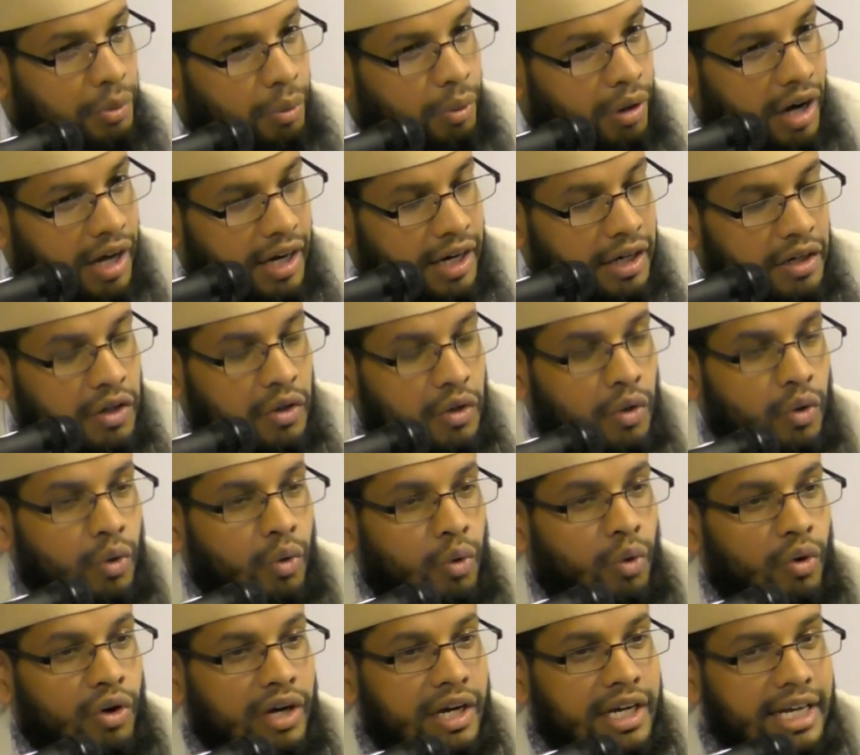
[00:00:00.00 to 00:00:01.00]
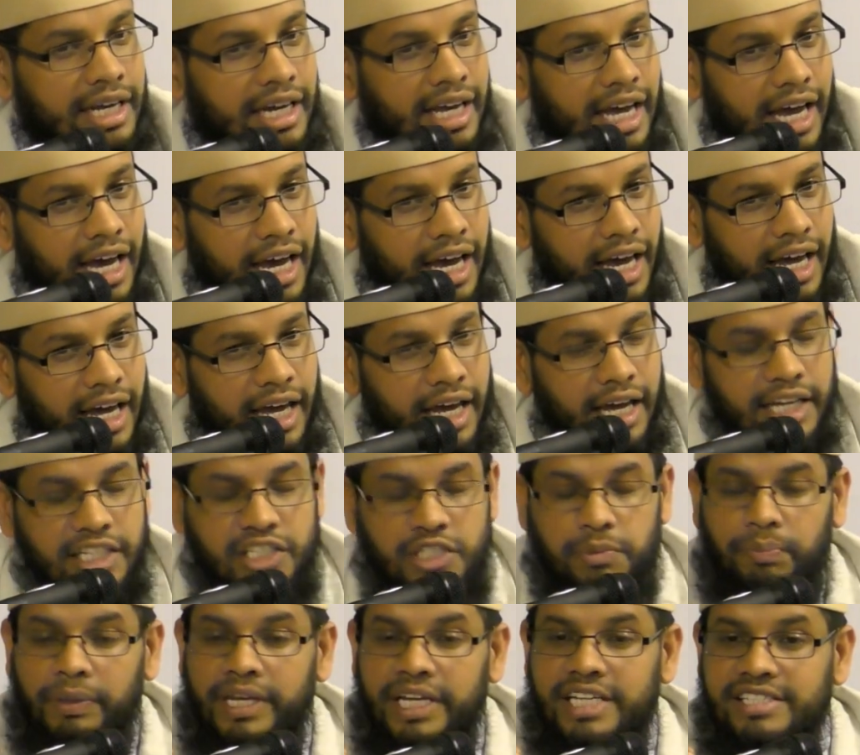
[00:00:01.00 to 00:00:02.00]
one who
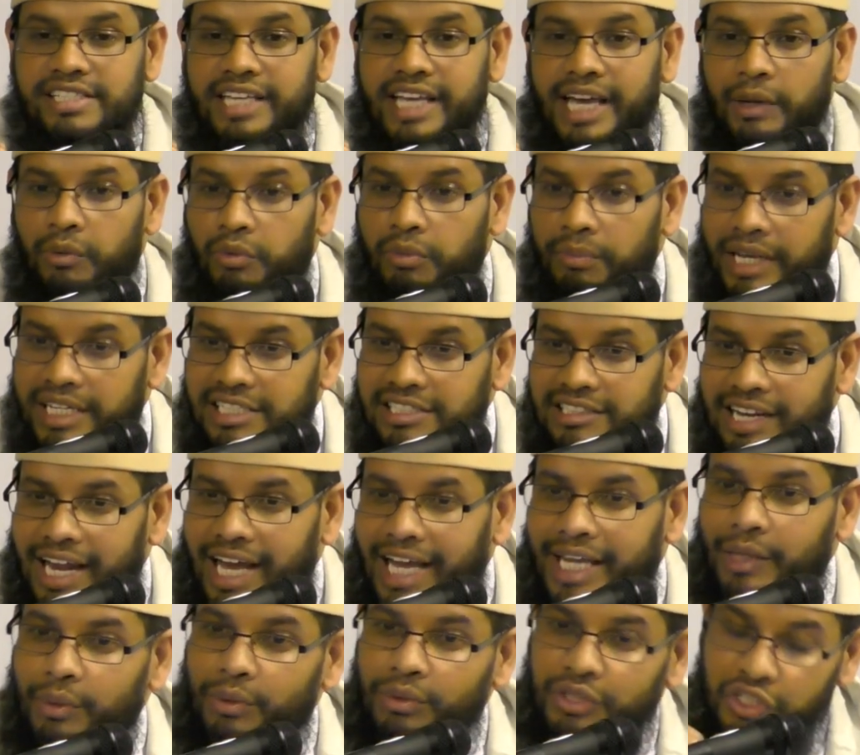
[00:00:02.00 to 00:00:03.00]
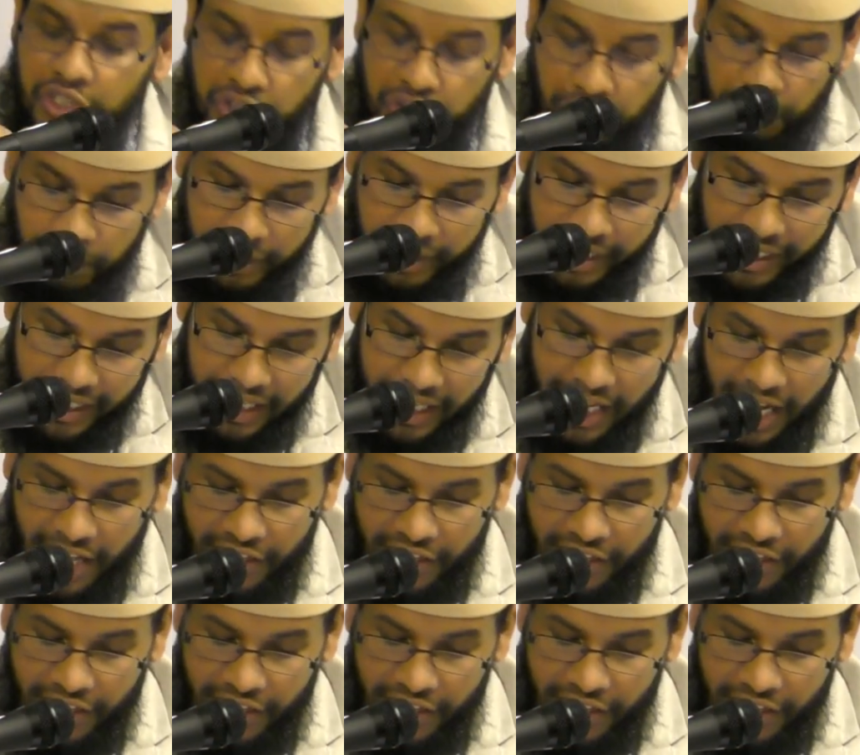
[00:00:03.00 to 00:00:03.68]
speaks and makes lie in order to make